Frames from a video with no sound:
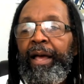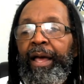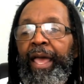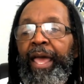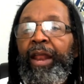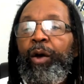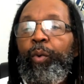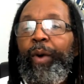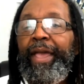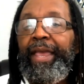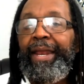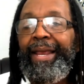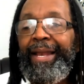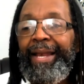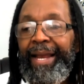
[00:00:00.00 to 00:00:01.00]
an
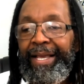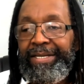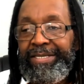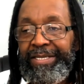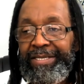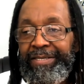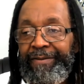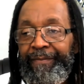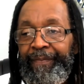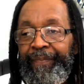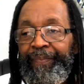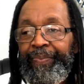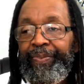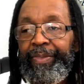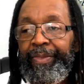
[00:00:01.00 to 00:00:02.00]
awakening nation.
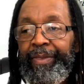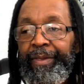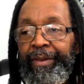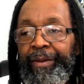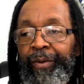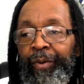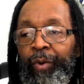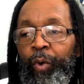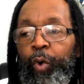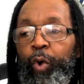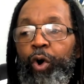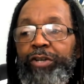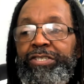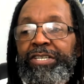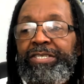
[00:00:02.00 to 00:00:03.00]

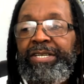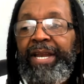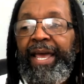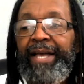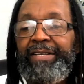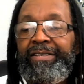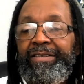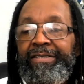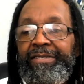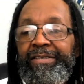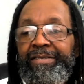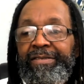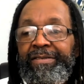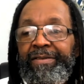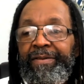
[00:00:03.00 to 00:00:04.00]
Questions and answers.
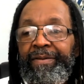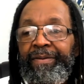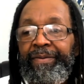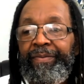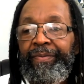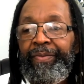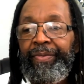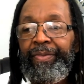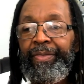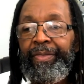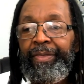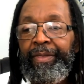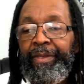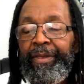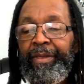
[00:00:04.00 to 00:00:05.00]

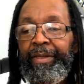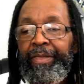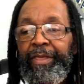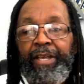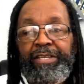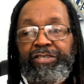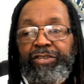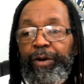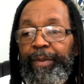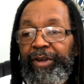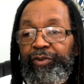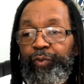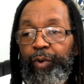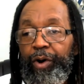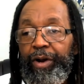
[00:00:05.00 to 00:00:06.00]
There's so
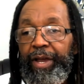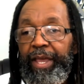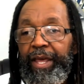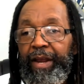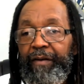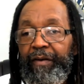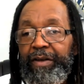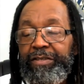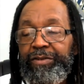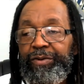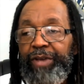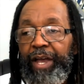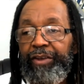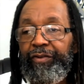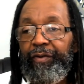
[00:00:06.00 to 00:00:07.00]
much work ahead of us, O
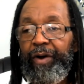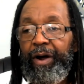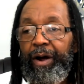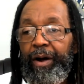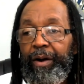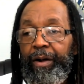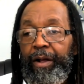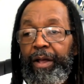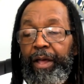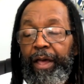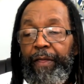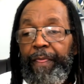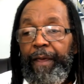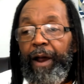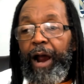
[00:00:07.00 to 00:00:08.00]
Yasharal,
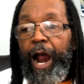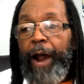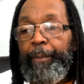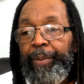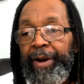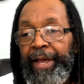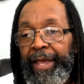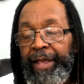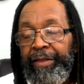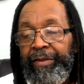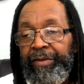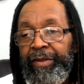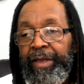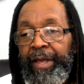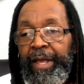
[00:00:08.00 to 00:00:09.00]
and there are
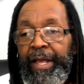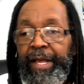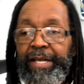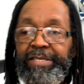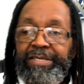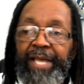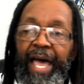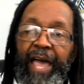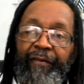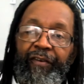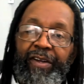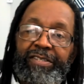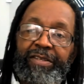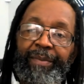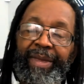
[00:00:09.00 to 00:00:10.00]
plans. It's time for
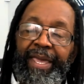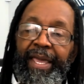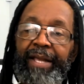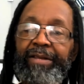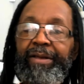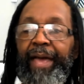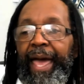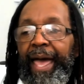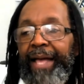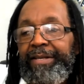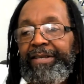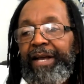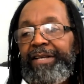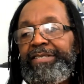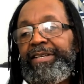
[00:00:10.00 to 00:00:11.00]
us to begin to
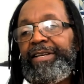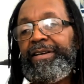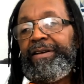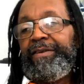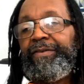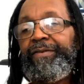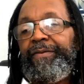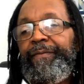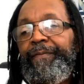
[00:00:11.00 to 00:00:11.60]
ask ourselves